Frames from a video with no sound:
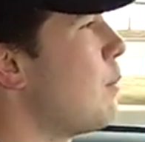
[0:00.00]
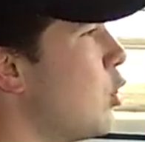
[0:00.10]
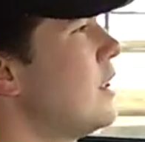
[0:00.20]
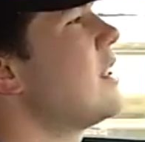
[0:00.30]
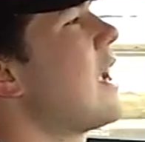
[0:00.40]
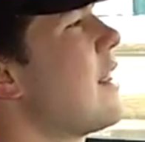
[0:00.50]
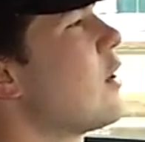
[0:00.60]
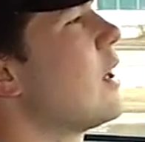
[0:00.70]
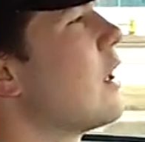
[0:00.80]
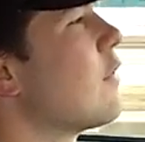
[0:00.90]
put
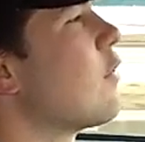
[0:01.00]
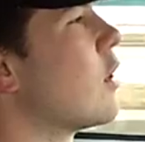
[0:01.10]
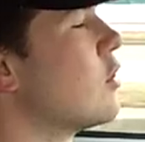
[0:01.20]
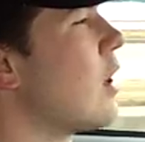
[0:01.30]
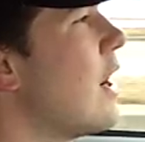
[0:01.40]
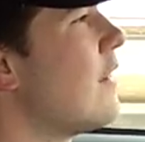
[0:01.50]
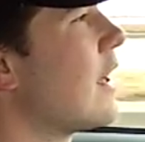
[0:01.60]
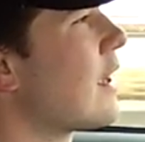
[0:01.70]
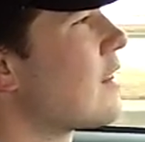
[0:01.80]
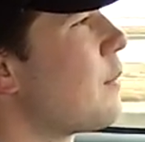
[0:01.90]
together here for a
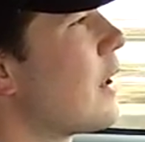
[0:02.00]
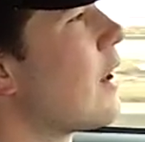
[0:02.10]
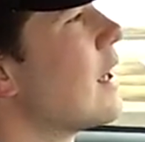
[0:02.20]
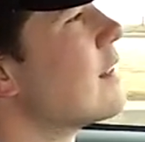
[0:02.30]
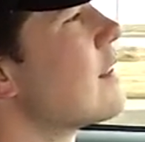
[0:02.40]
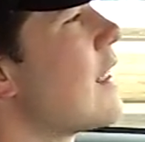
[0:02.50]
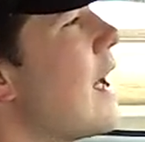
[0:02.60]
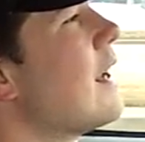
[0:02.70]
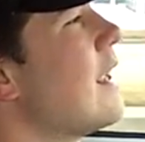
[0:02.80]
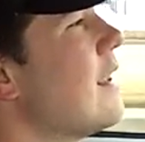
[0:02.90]
driving experience
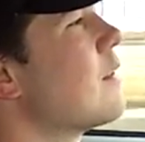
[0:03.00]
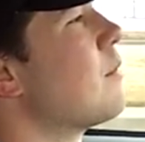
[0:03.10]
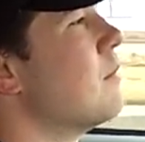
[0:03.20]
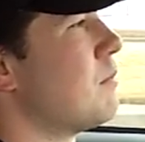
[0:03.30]
that is,